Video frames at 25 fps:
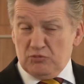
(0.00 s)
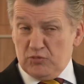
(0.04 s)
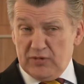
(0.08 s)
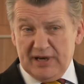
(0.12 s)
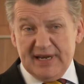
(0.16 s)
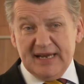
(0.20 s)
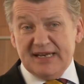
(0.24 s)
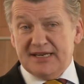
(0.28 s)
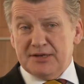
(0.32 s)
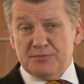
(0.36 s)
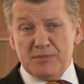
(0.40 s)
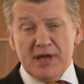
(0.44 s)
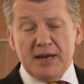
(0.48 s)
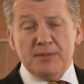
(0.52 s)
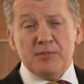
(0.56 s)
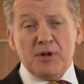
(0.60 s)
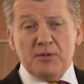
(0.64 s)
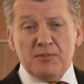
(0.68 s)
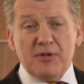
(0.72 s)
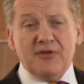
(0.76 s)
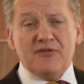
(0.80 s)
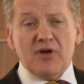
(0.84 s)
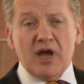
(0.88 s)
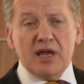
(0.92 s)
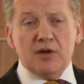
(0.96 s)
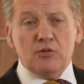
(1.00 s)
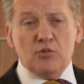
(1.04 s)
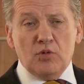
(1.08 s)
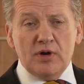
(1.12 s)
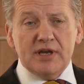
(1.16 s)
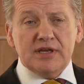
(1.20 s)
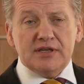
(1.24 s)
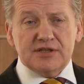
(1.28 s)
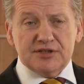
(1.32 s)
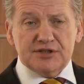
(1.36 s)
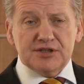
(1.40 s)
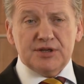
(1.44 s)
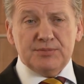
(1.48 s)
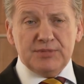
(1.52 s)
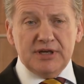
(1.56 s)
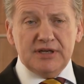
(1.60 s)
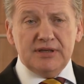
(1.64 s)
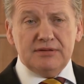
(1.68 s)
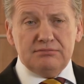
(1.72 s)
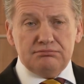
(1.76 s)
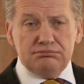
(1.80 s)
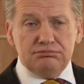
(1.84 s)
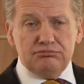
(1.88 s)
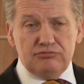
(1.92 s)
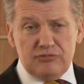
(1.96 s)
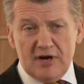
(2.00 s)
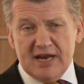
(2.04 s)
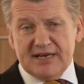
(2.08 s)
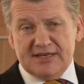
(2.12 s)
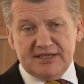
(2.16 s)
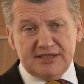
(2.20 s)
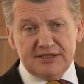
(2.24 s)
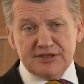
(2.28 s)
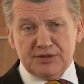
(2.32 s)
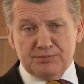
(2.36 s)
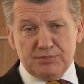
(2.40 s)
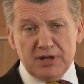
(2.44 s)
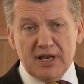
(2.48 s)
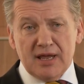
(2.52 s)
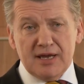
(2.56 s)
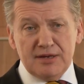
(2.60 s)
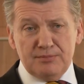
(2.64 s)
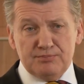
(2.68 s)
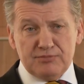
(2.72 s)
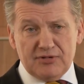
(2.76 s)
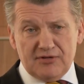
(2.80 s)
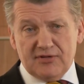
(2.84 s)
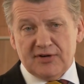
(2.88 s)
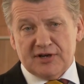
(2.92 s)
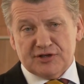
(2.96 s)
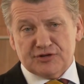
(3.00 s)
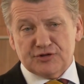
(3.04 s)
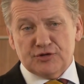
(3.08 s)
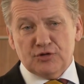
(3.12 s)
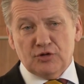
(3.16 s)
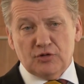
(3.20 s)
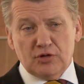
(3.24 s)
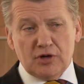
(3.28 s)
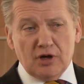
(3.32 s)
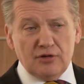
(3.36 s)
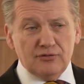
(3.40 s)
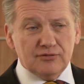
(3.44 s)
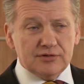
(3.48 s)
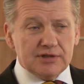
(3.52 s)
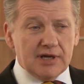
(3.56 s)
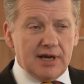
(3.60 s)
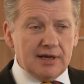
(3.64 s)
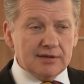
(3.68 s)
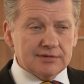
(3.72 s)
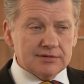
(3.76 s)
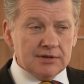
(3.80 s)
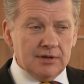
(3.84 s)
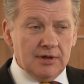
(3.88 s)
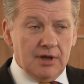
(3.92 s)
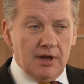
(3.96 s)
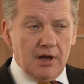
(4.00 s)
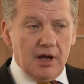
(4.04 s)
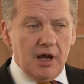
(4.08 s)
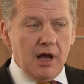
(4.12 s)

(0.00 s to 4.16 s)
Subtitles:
We need a minimum of 8 weeks to be ready to play professional contact,